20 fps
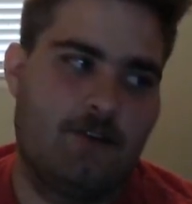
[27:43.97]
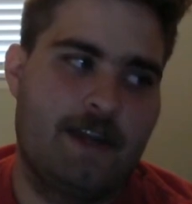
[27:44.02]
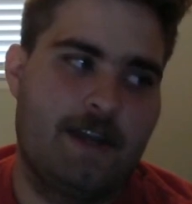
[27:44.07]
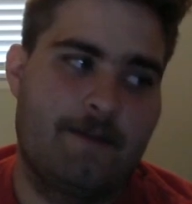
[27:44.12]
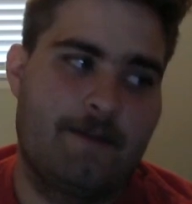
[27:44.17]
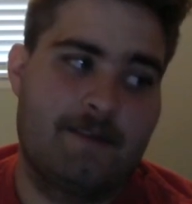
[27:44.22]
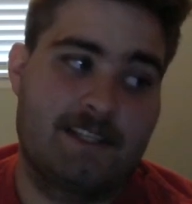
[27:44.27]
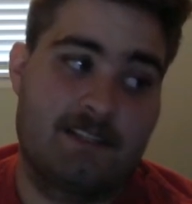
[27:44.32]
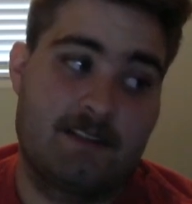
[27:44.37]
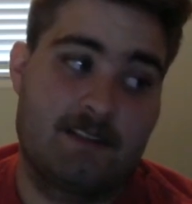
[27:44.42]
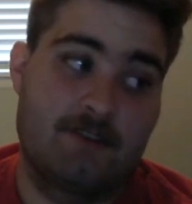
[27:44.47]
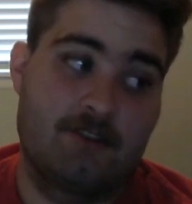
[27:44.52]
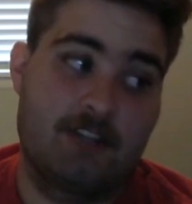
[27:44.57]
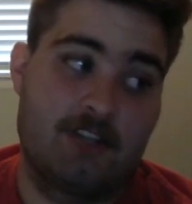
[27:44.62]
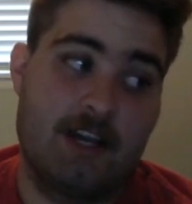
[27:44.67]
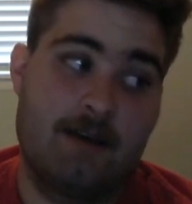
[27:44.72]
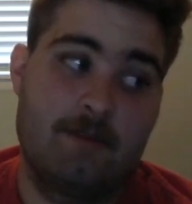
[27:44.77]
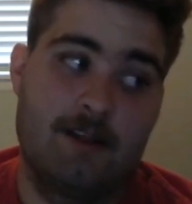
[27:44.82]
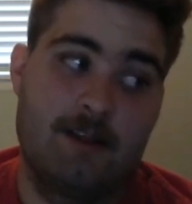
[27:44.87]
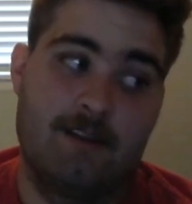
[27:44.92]
that makes their
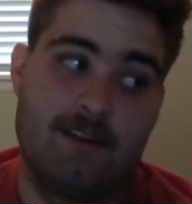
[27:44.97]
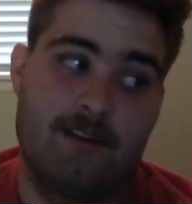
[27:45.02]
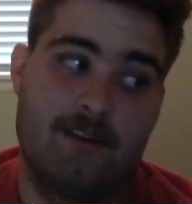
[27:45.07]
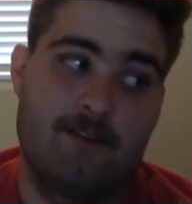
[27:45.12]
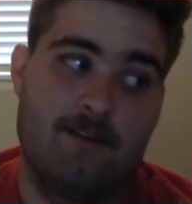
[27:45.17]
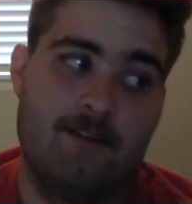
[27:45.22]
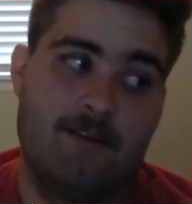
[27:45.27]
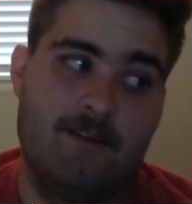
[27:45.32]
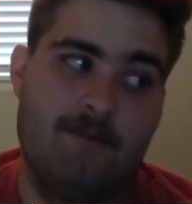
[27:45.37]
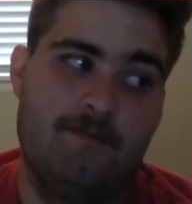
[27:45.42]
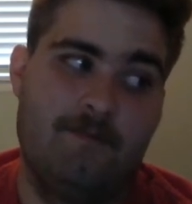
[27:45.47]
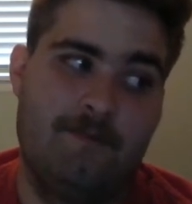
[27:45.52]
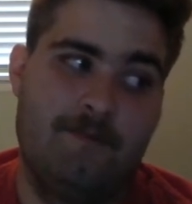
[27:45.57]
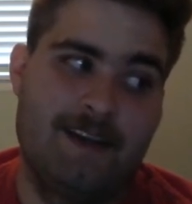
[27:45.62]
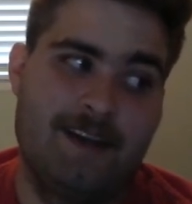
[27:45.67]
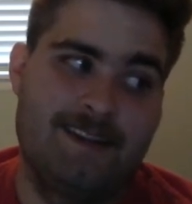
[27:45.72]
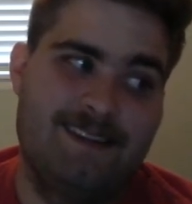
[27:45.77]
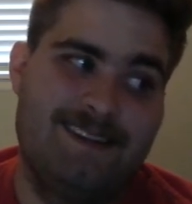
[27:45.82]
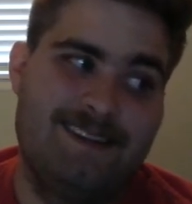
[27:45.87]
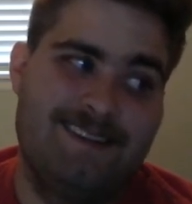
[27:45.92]
job a little
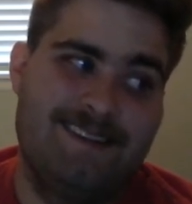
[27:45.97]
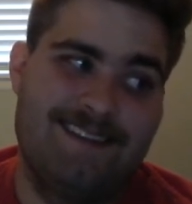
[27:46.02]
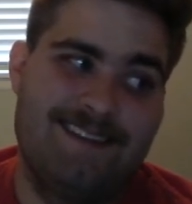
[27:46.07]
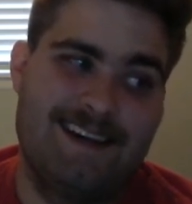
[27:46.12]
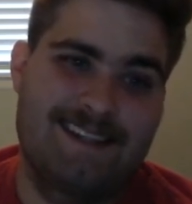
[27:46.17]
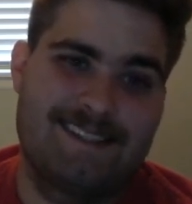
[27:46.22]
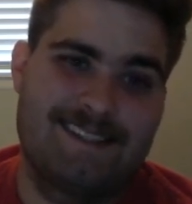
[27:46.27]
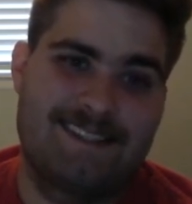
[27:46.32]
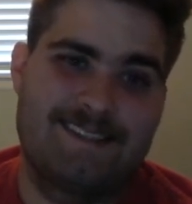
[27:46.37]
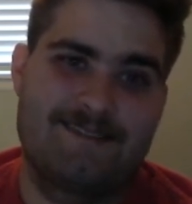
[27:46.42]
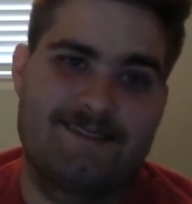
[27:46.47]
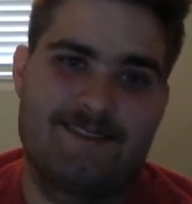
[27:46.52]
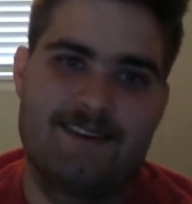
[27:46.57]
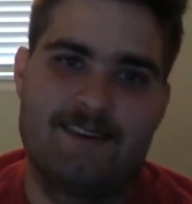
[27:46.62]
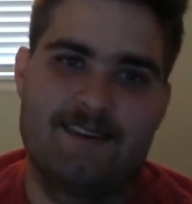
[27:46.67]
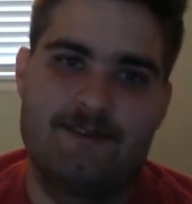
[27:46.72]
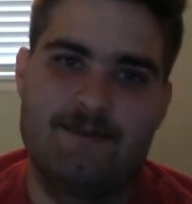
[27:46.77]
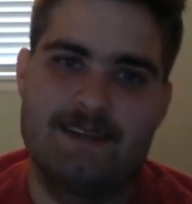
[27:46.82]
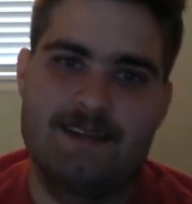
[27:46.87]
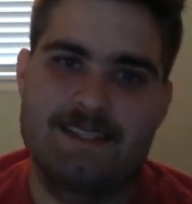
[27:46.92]
bit less
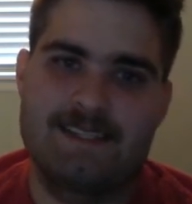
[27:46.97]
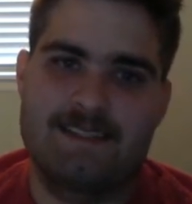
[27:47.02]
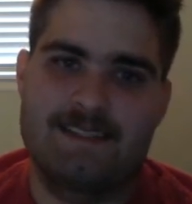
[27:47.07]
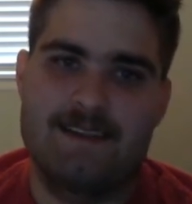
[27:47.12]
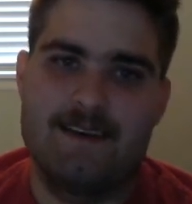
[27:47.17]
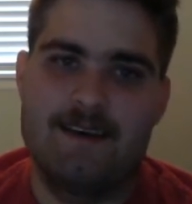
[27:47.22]
strenuous.